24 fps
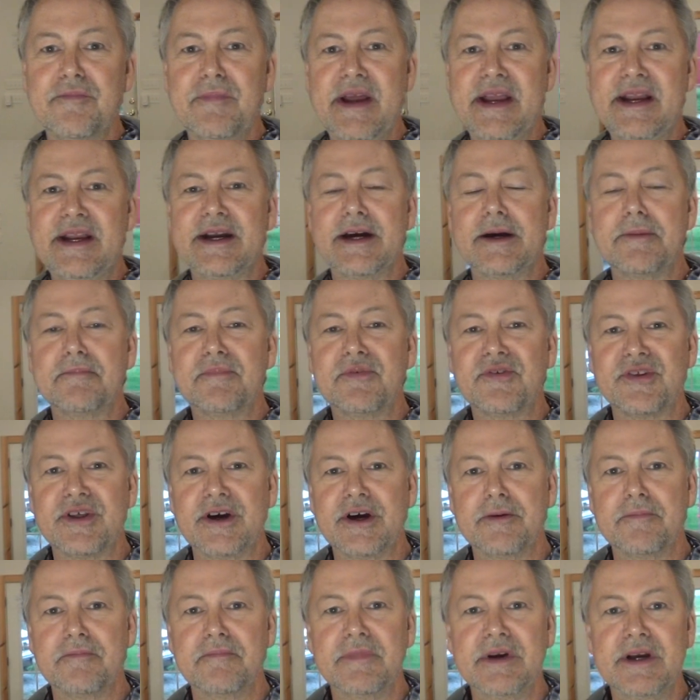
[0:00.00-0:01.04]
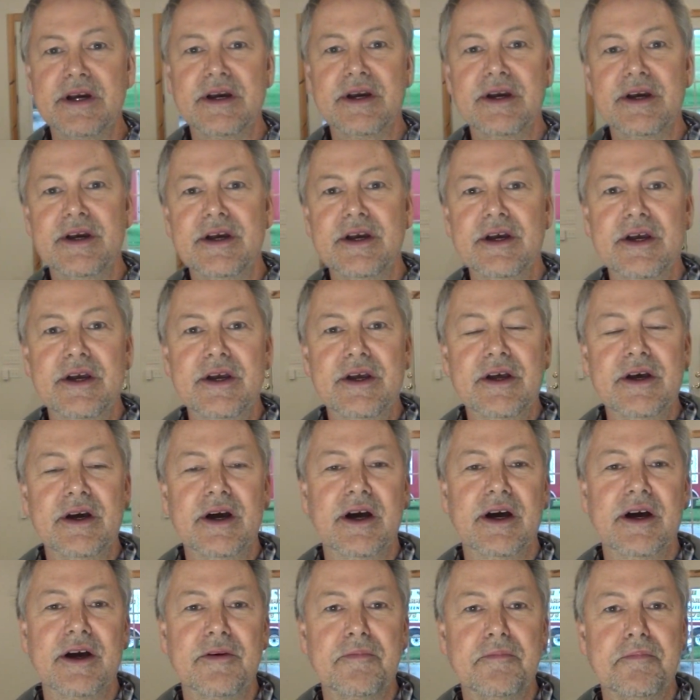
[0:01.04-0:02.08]
and make up some
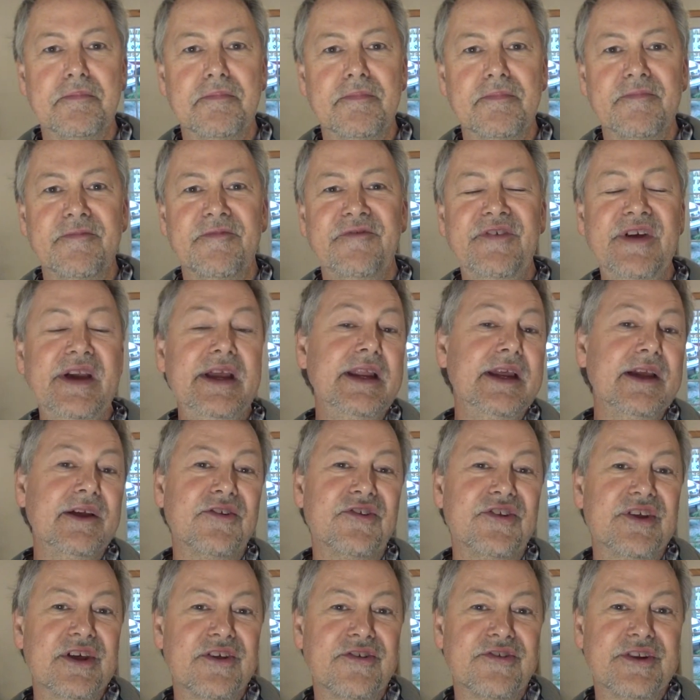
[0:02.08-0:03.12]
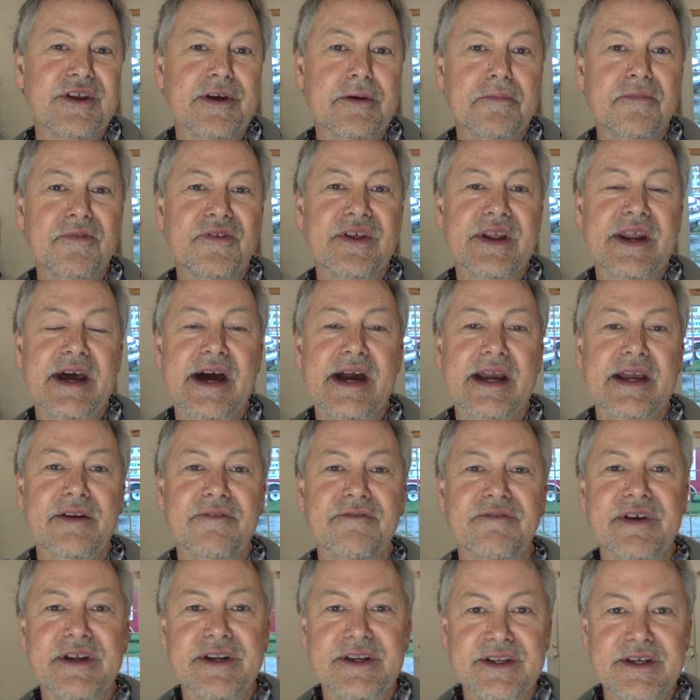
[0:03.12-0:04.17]
uh, feeding systems that I
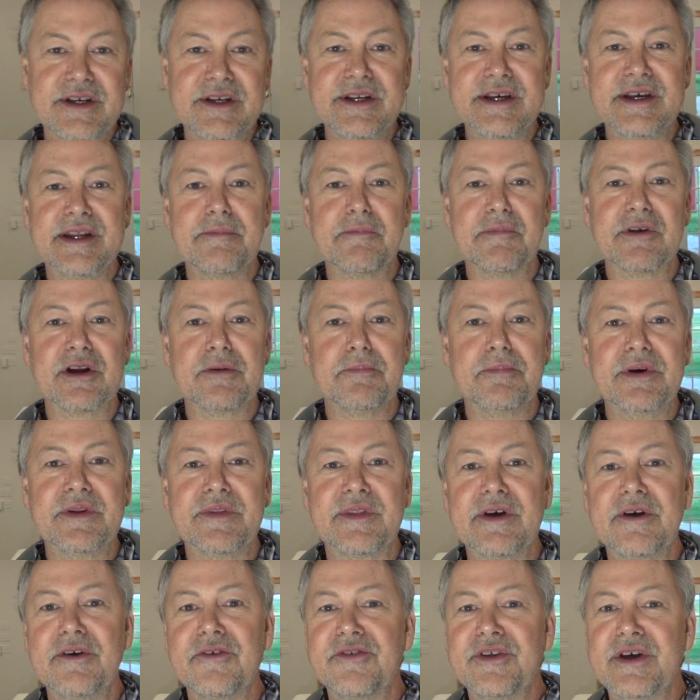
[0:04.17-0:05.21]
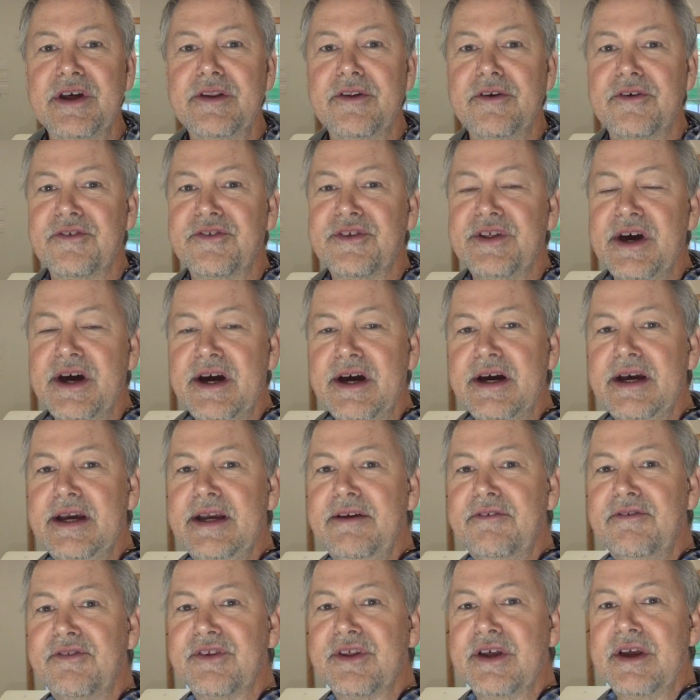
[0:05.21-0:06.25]
invented, and I'm going to put those on those
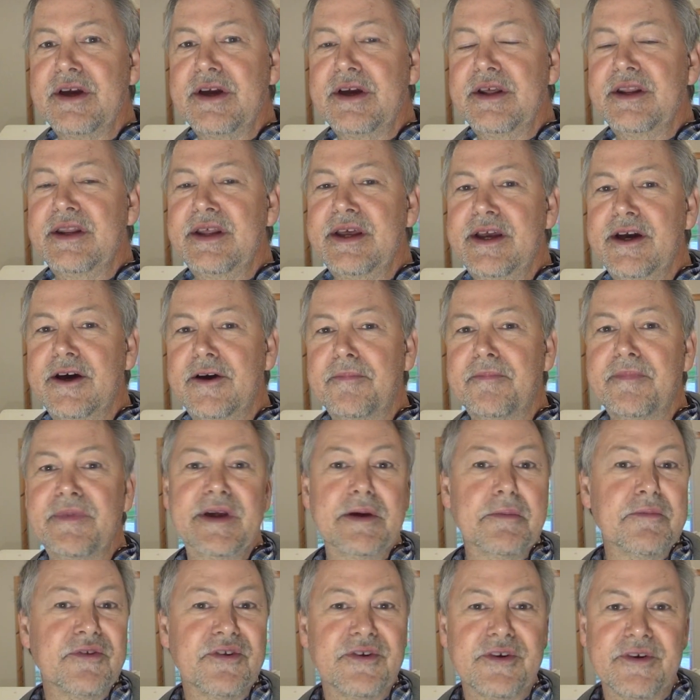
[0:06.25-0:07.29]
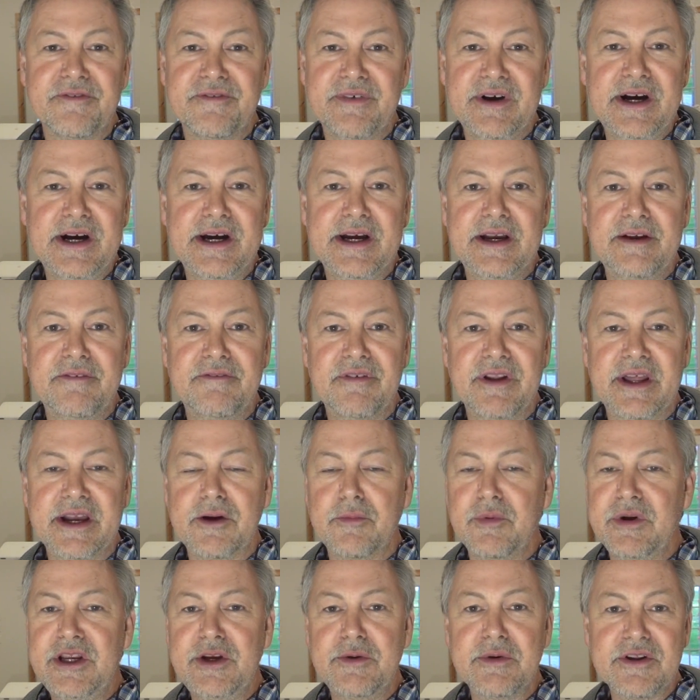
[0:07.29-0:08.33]
hives to help them survive.
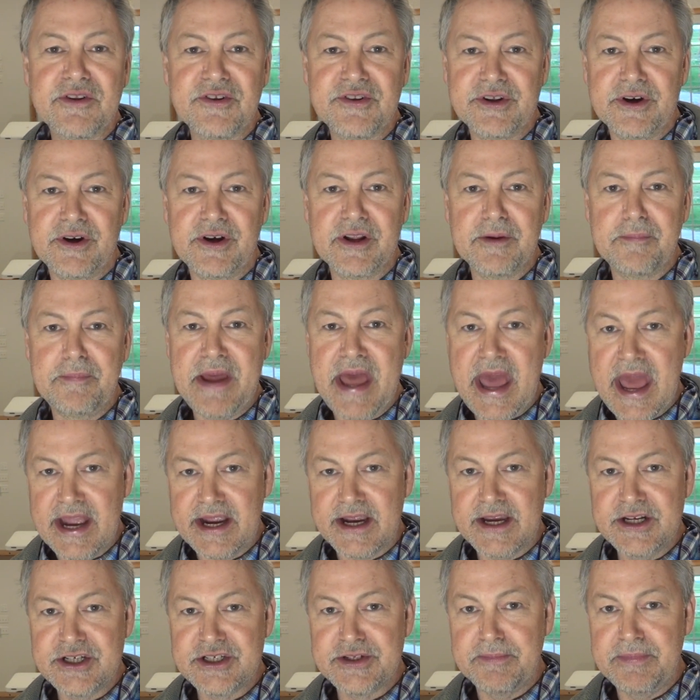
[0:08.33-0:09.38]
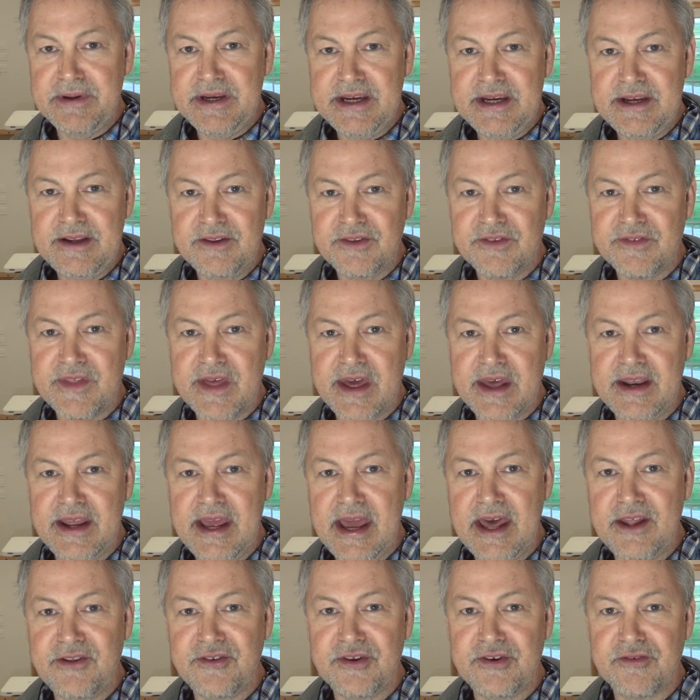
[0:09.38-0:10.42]
Like when you install a package of bees that
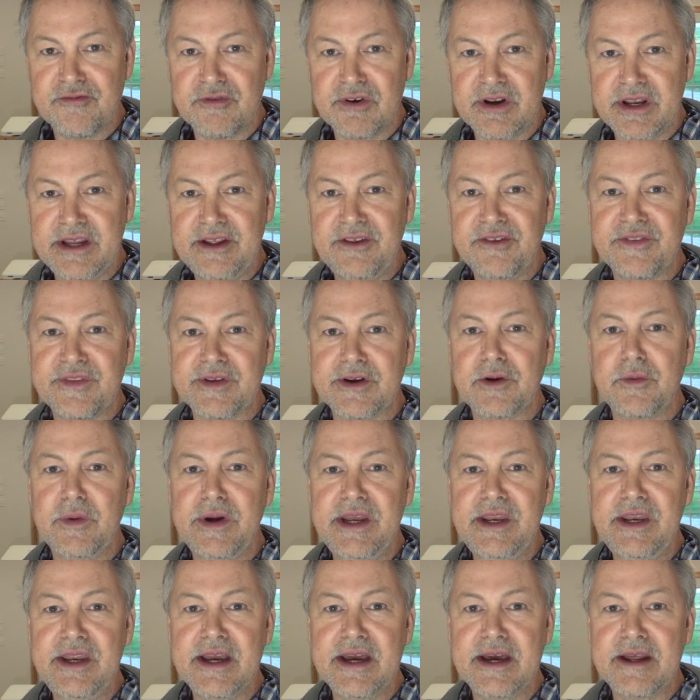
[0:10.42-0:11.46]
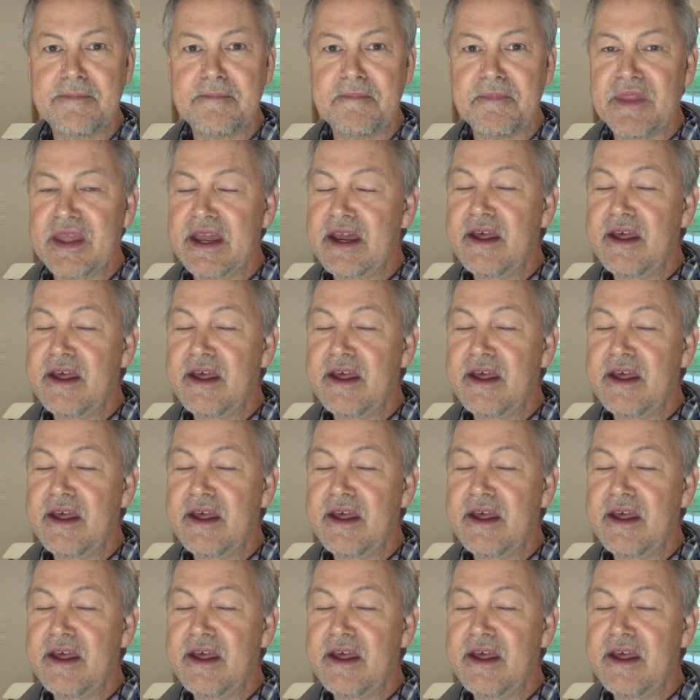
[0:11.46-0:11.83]
hasn't released the queen yet,